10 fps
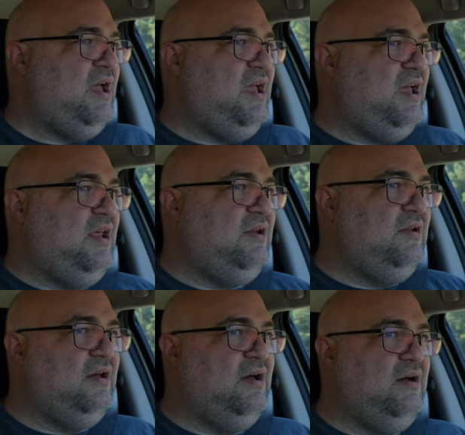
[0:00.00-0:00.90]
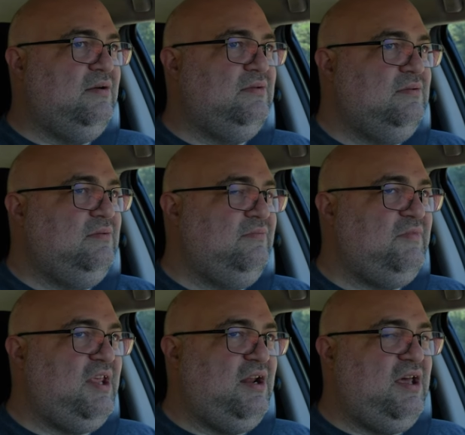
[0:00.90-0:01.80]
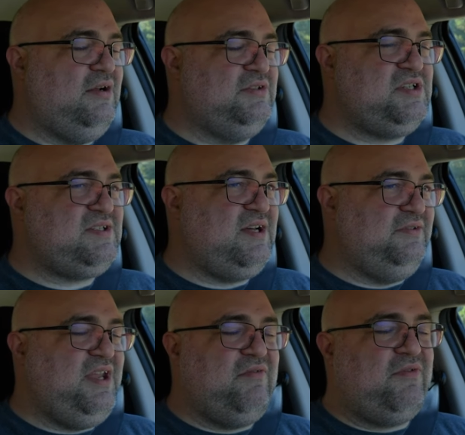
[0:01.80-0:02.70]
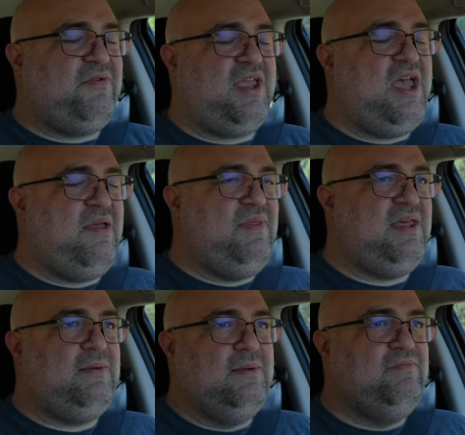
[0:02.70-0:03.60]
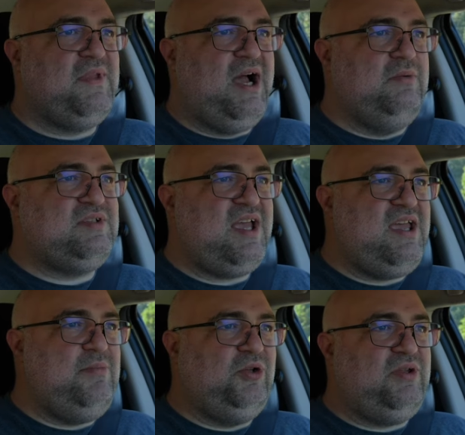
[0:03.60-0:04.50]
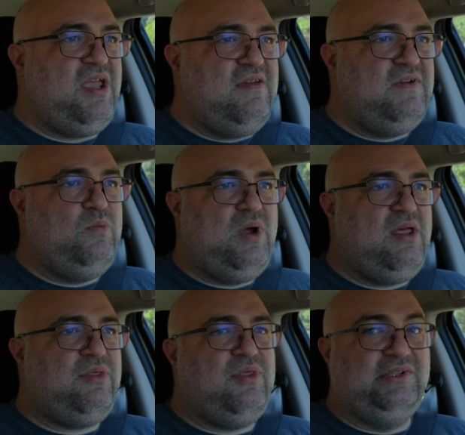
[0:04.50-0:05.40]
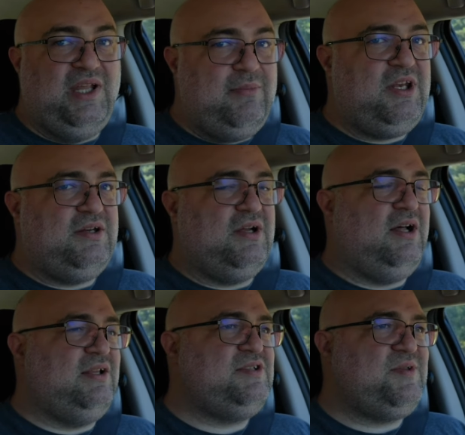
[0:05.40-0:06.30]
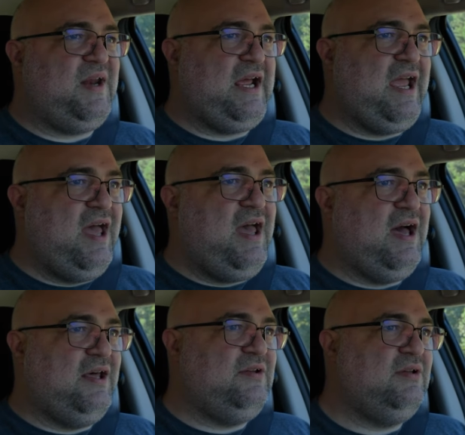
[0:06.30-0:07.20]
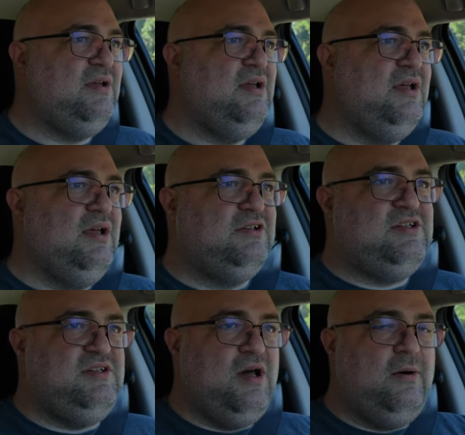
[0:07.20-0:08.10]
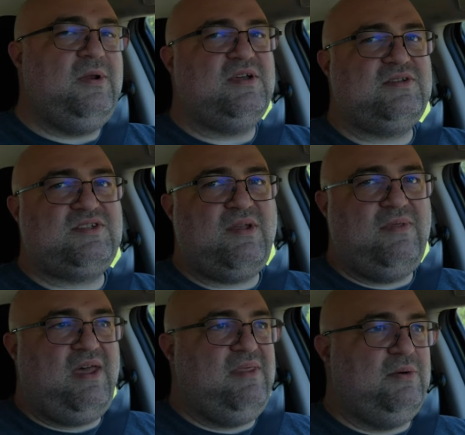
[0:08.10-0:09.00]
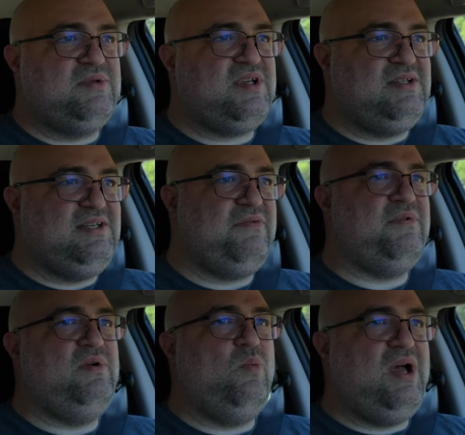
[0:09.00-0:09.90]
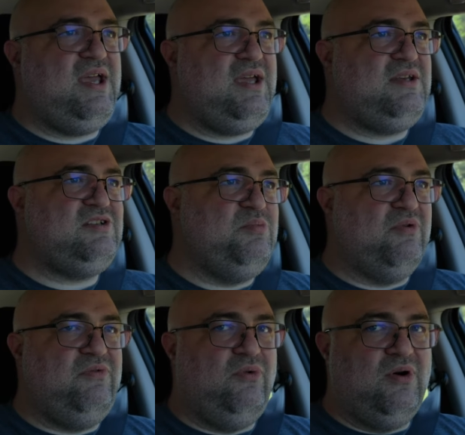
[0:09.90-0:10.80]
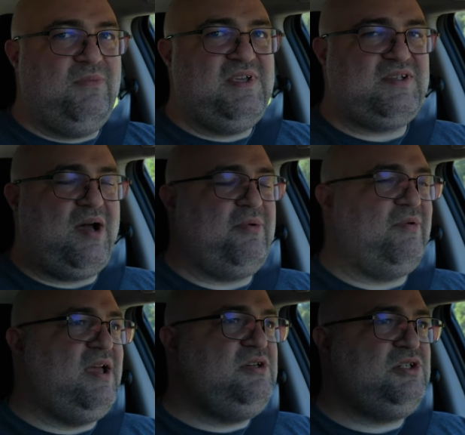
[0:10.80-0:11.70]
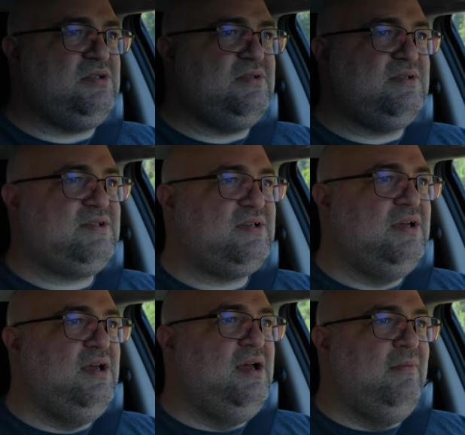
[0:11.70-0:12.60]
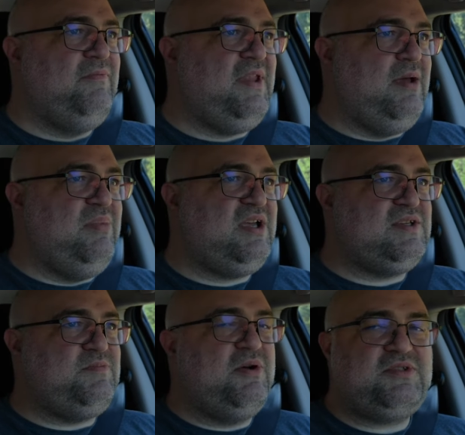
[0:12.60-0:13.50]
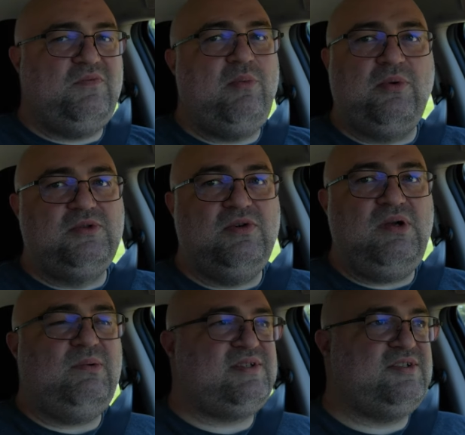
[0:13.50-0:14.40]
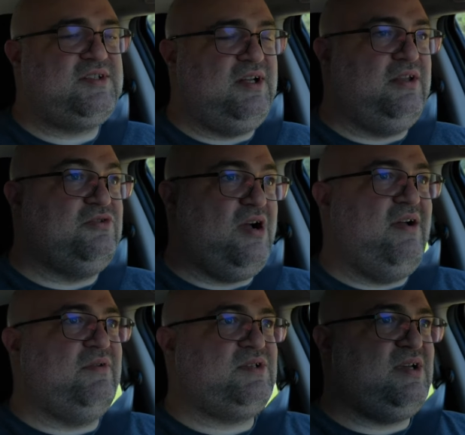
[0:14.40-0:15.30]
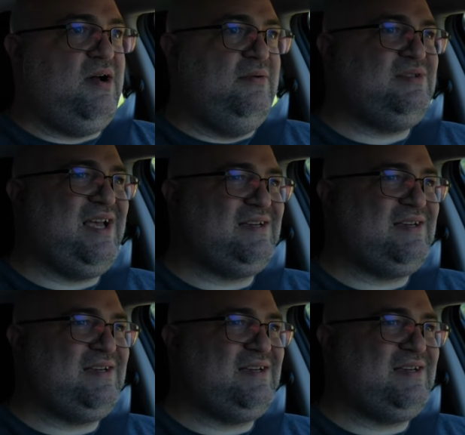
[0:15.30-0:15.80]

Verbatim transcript: and uh, and and I'll just I'll never forget that I was able, even with the limited knowledge that I had, to notice that there was a different way to perform these operations and because most of what we were doing was installing drivers, so I was